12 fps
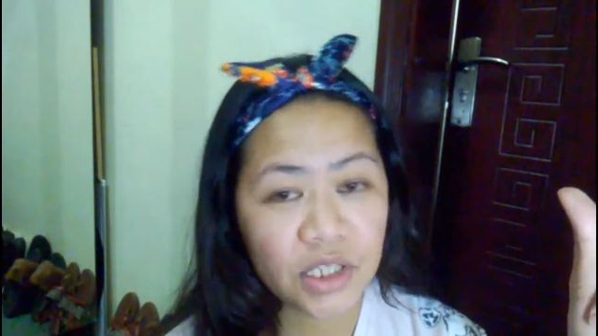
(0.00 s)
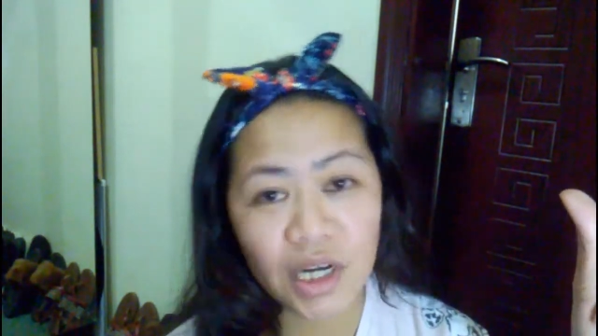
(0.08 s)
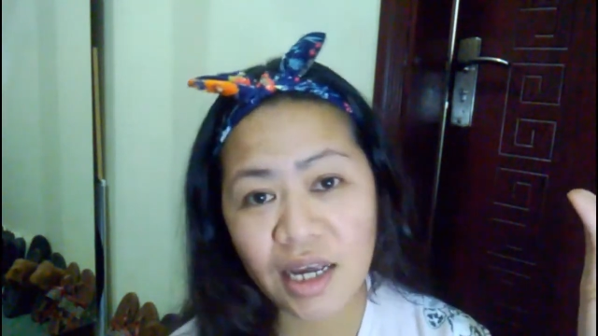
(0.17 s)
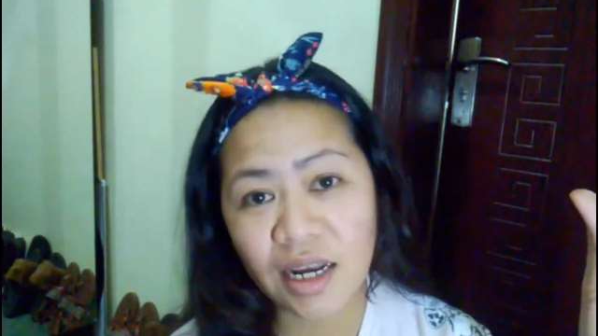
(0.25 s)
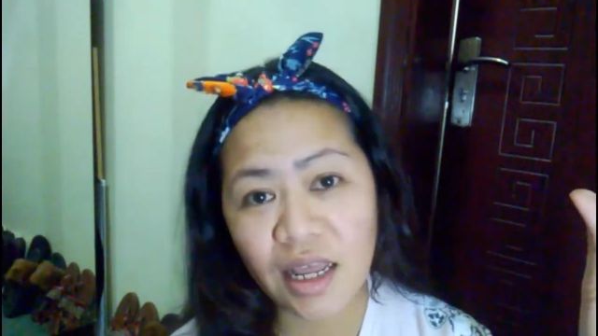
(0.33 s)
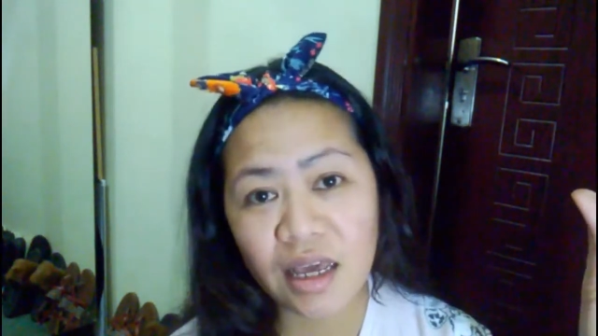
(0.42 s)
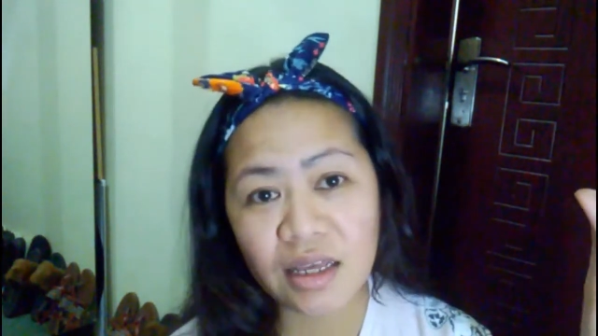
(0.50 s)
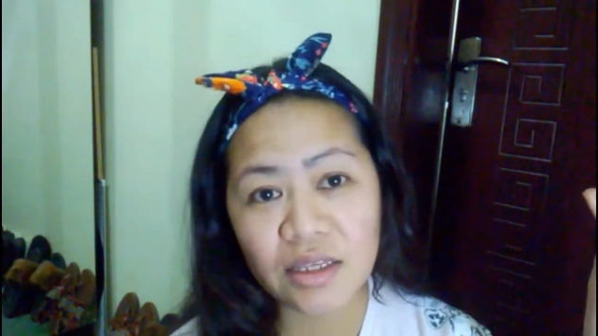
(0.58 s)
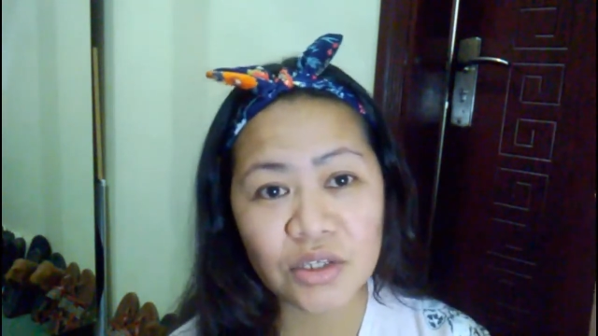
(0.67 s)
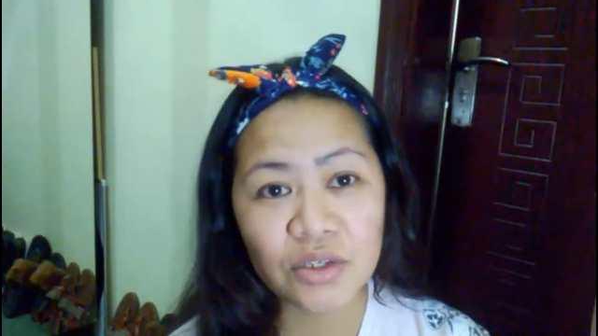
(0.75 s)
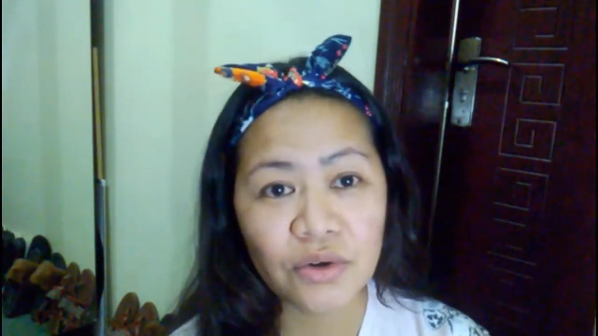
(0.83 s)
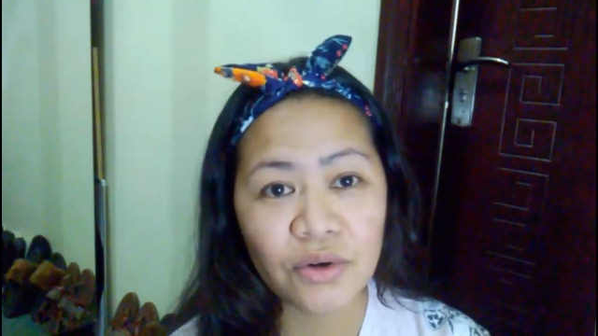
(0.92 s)

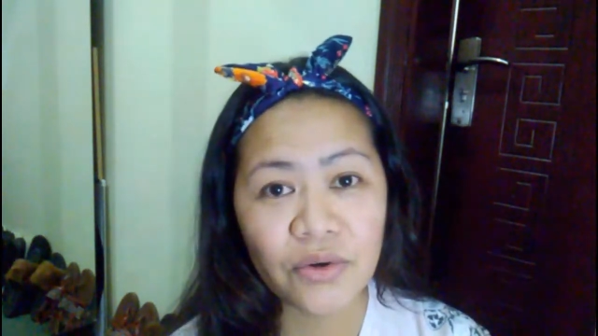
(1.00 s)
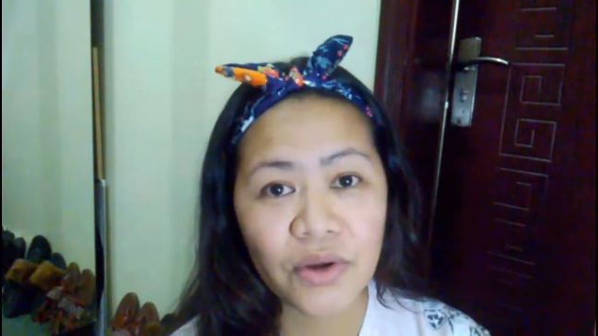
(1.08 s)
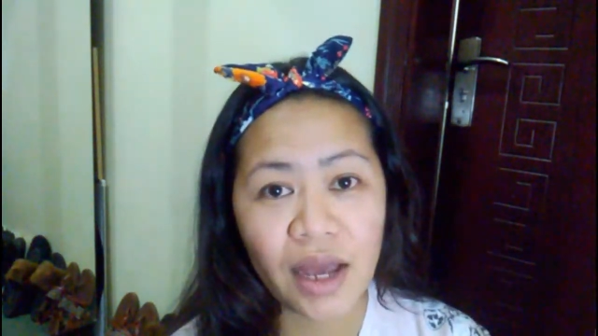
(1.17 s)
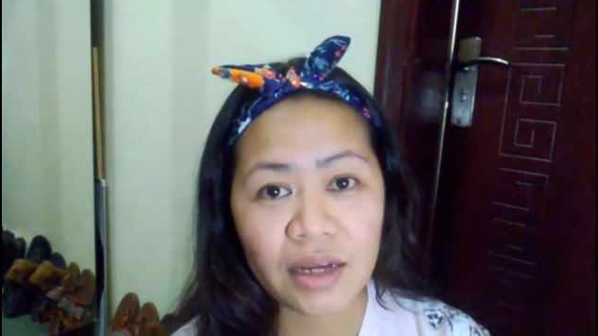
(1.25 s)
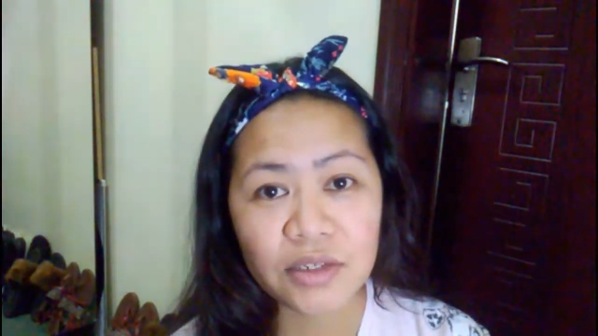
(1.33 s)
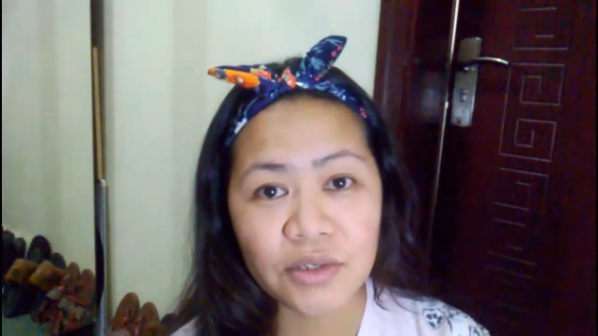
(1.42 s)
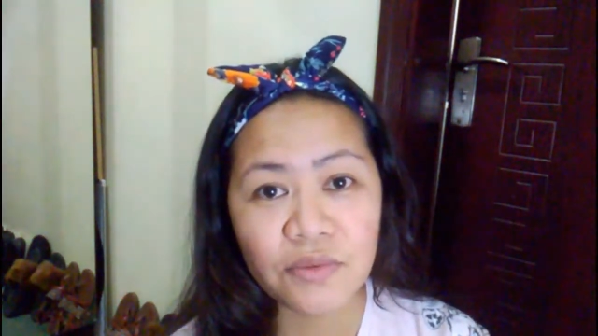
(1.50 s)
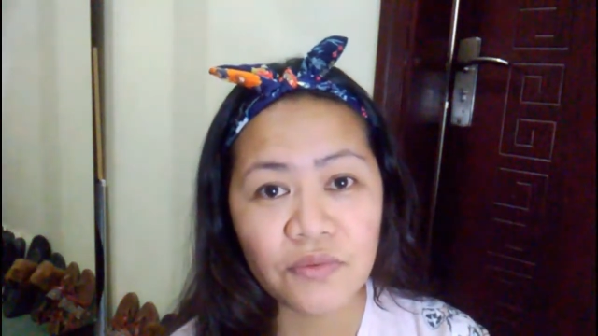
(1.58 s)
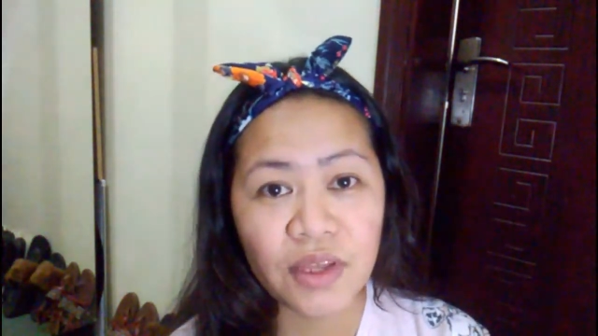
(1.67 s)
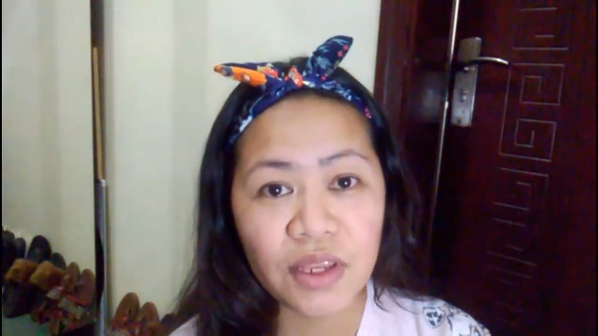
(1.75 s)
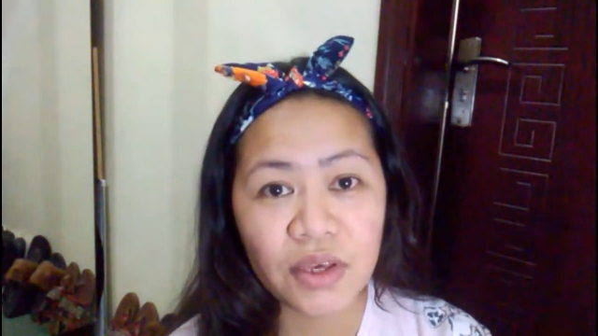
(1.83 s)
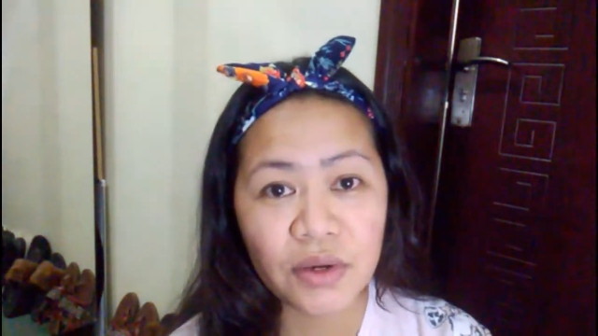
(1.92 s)
challenge or reaction
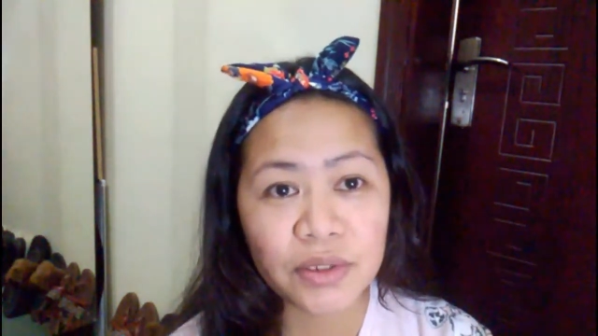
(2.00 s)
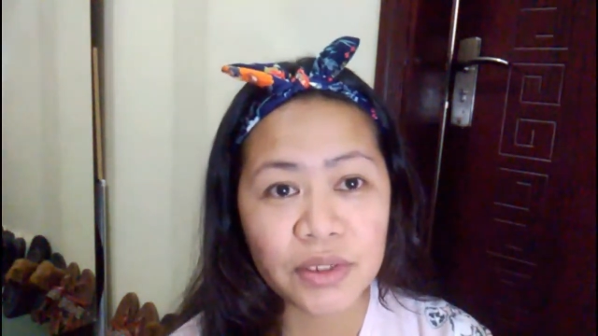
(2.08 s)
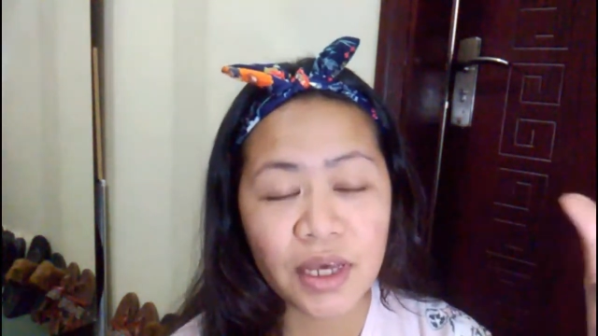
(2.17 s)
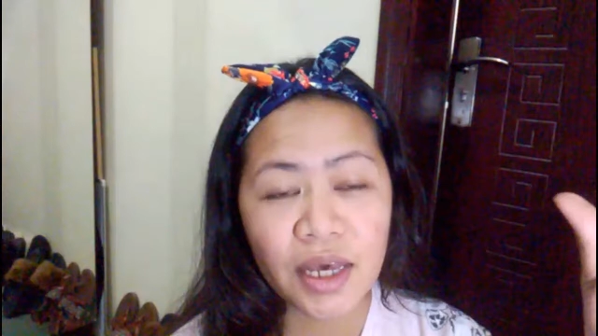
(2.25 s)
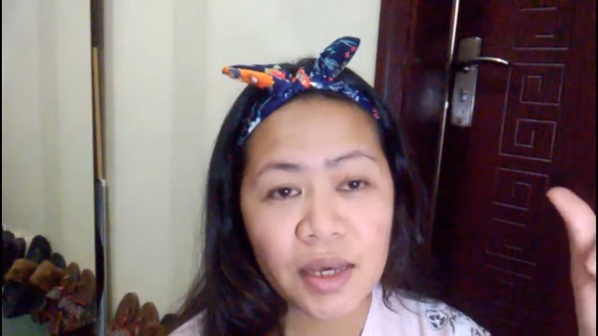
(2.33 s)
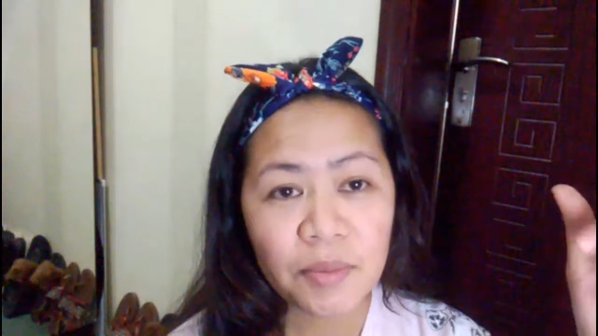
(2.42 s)
videos.